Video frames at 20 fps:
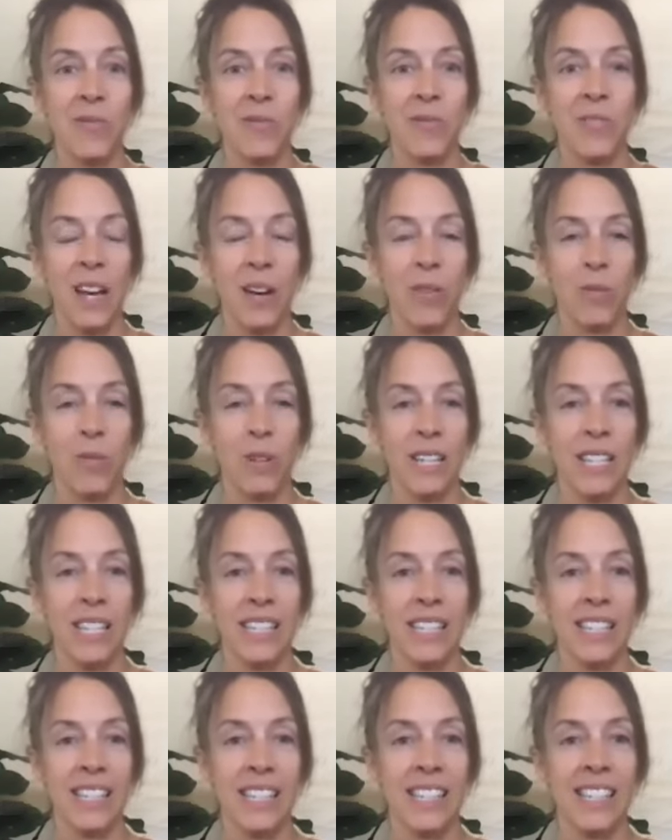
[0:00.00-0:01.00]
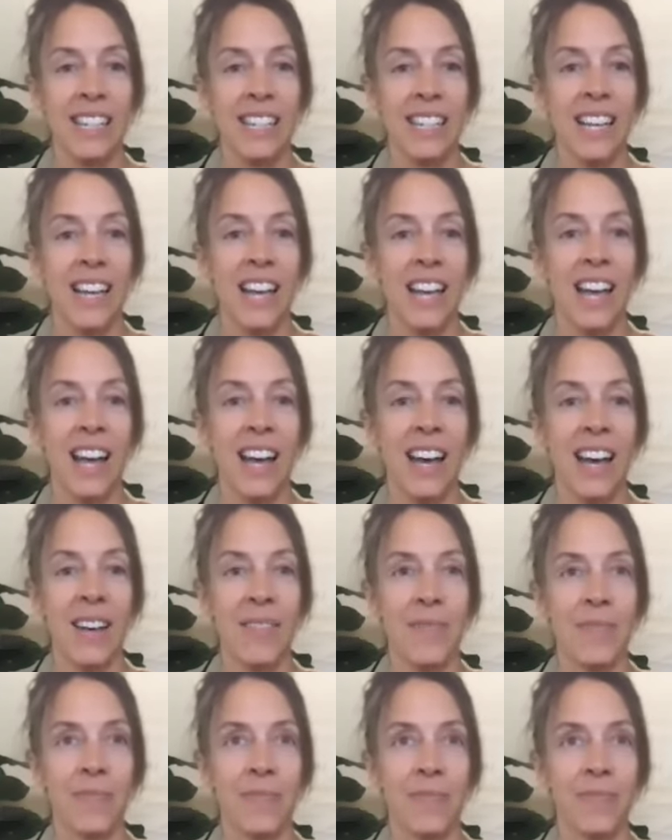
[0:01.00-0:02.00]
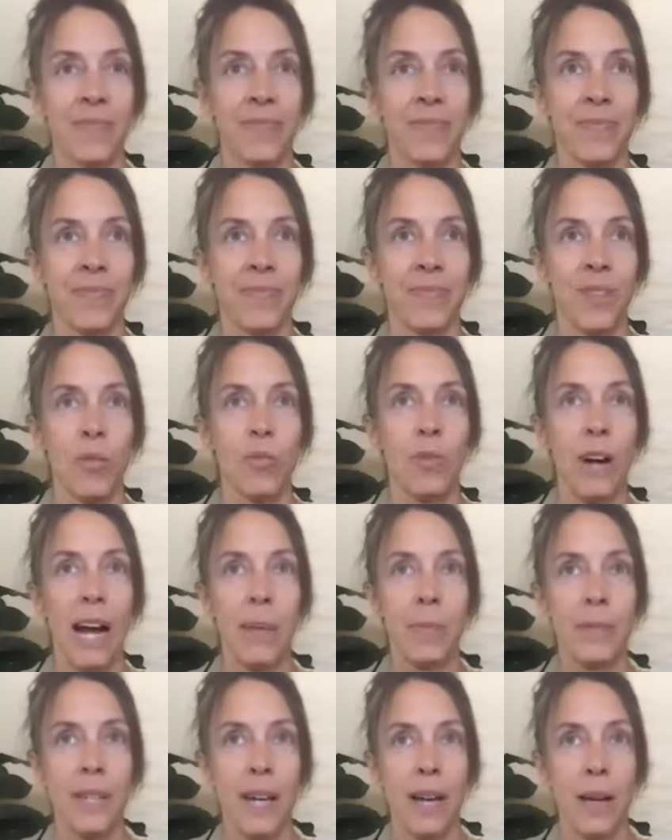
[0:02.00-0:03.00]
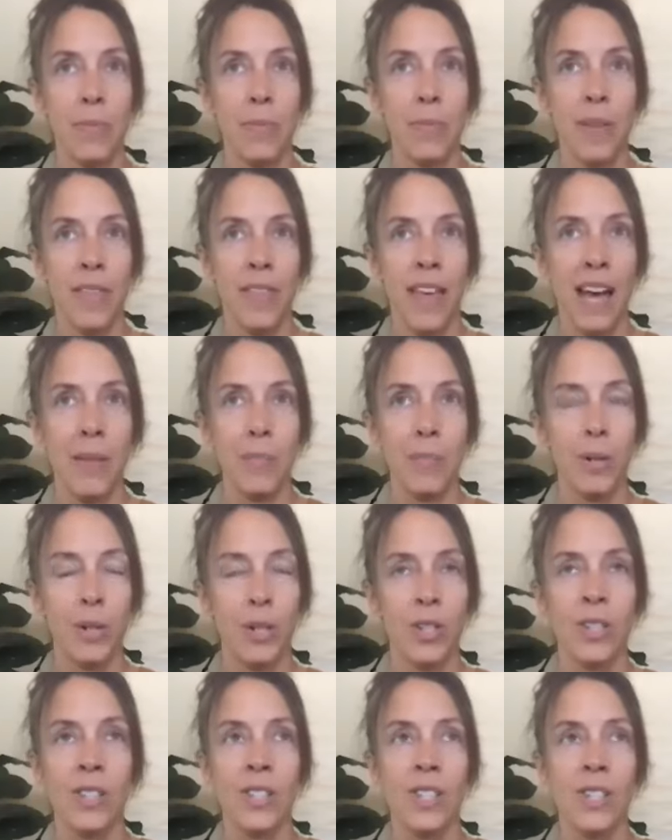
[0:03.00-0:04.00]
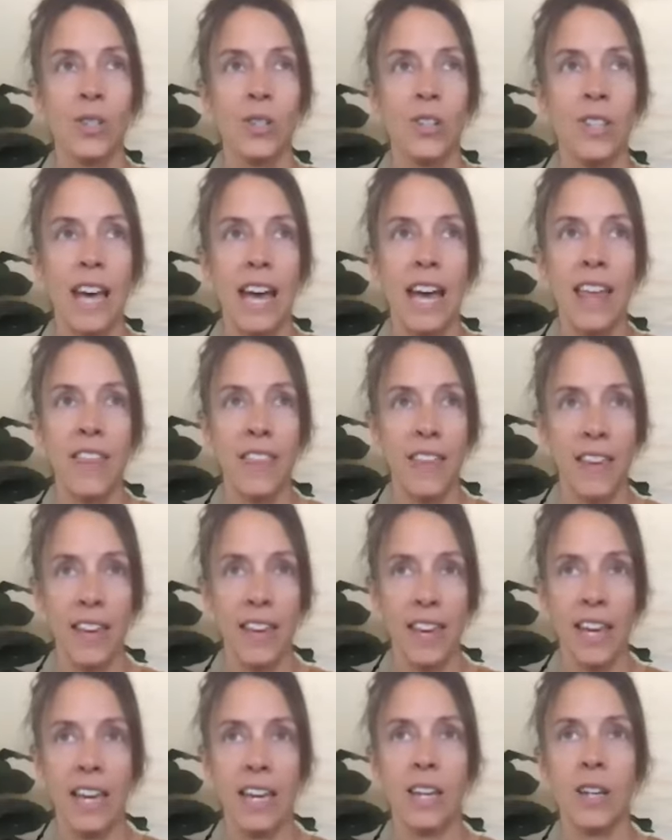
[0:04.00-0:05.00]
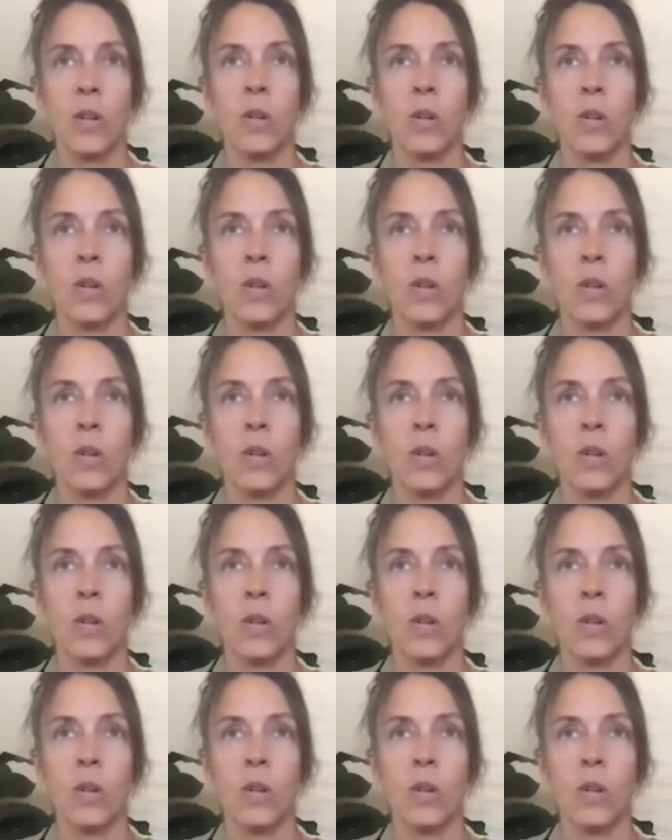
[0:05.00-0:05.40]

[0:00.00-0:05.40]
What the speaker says: that was um, wrapped up in that person or that thing, or